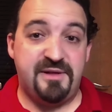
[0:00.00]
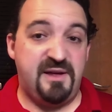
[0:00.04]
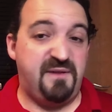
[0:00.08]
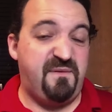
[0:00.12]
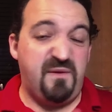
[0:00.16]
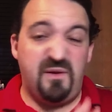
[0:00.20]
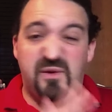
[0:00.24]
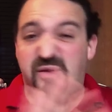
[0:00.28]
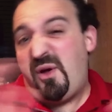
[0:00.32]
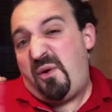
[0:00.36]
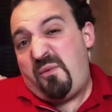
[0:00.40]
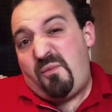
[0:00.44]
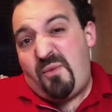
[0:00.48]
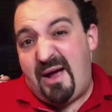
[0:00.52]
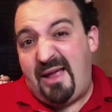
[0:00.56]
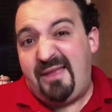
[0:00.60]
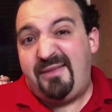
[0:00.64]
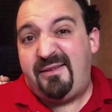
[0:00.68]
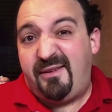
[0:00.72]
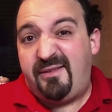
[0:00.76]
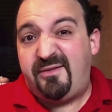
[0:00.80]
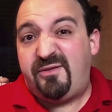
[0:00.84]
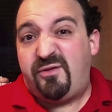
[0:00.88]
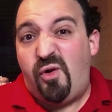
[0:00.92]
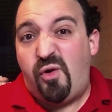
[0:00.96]
If you don't want
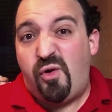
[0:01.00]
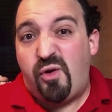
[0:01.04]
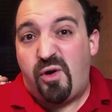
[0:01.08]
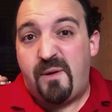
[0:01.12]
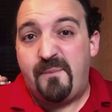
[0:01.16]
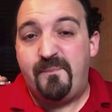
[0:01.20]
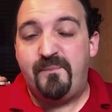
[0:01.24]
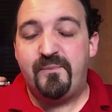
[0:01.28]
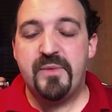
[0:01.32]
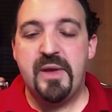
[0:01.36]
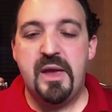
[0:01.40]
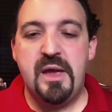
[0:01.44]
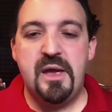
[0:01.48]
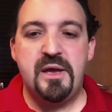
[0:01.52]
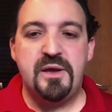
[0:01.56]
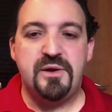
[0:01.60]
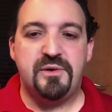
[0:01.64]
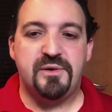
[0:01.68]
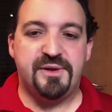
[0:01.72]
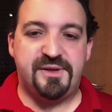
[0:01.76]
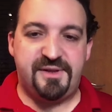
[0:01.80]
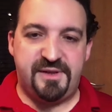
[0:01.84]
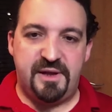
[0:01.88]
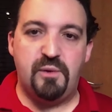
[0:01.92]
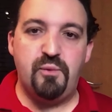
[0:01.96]
the store,
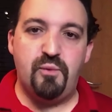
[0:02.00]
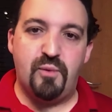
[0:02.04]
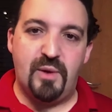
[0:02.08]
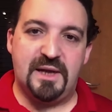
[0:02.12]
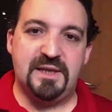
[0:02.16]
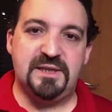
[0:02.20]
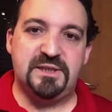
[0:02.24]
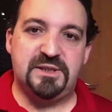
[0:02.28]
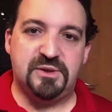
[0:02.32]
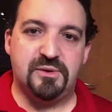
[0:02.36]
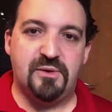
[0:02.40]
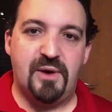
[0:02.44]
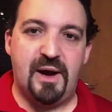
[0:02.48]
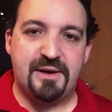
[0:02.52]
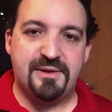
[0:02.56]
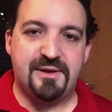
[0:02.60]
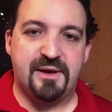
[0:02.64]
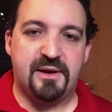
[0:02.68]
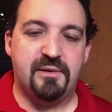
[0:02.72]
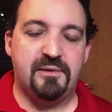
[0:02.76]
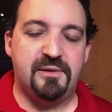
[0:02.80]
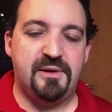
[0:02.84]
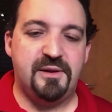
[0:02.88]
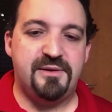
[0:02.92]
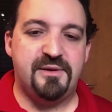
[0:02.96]
you still want to
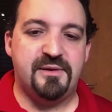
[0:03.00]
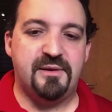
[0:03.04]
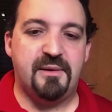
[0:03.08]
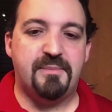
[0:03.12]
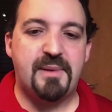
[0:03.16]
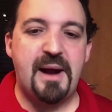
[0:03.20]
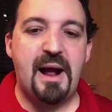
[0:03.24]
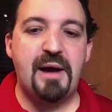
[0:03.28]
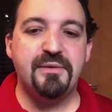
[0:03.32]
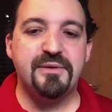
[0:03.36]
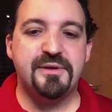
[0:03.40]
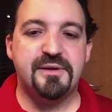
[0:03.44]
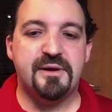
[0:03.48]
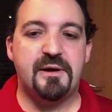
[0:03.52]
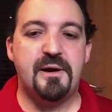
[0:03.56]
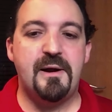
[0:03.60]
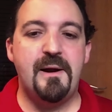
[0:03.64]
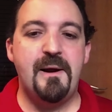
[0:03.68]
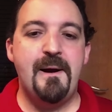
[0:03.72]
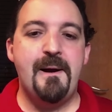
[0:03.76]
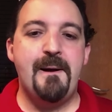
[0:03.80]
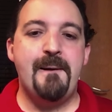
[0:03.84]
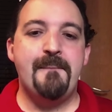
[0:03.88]
execute this in the browser,